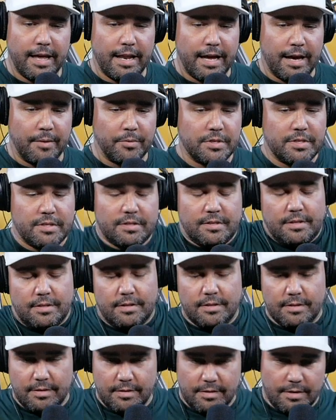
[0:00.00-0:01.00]
I was,
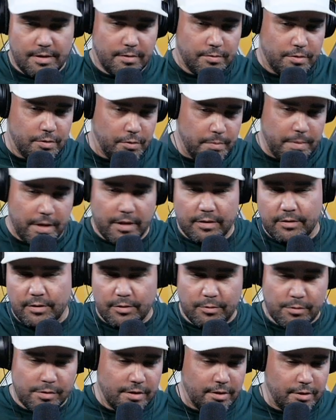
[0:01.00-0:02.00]
doing
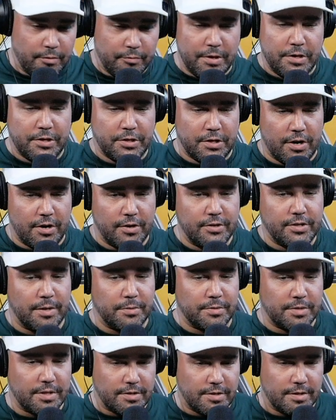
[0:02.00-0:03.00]
a little research. I
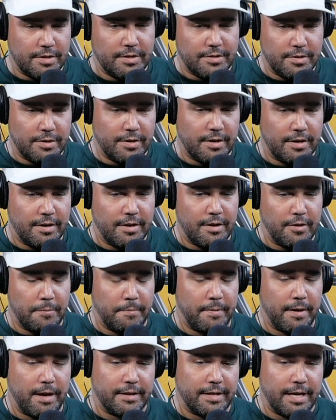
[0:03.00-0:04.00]
was listening to you on another
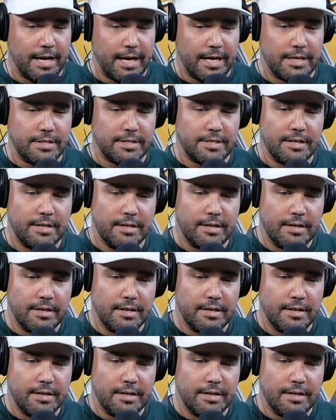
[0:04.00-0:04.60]
podcast.